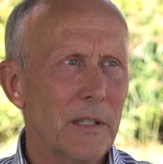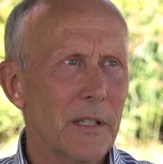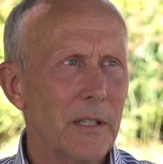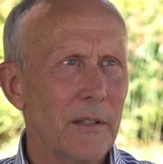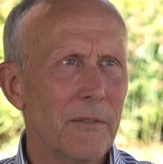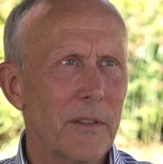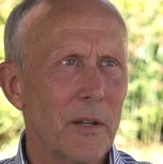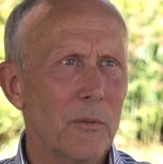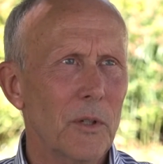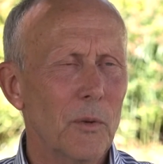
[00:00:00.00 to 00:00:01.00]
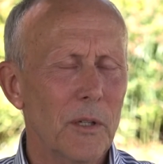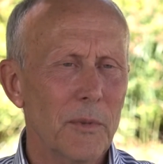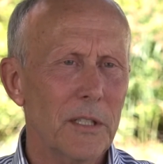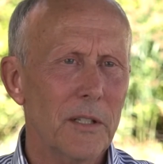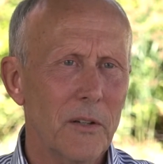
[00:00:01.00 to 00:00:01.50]
have thought, well,
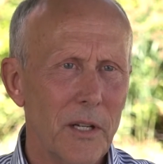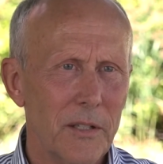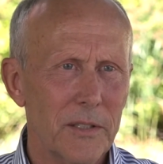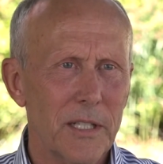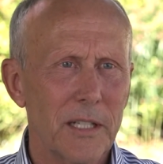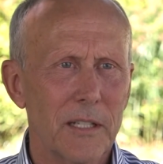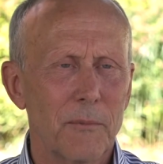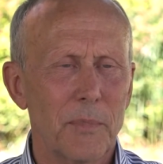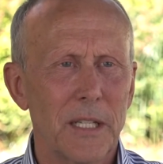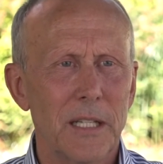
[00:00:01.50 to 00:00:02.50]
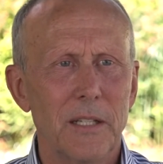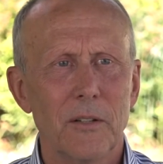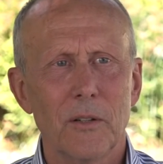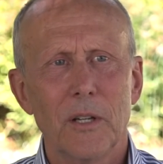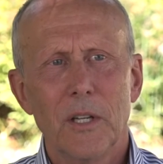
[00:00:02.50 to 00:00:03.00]
Wilmington and Ohio State compete,
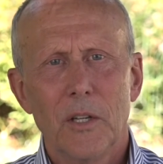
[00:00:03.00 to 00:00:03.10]
or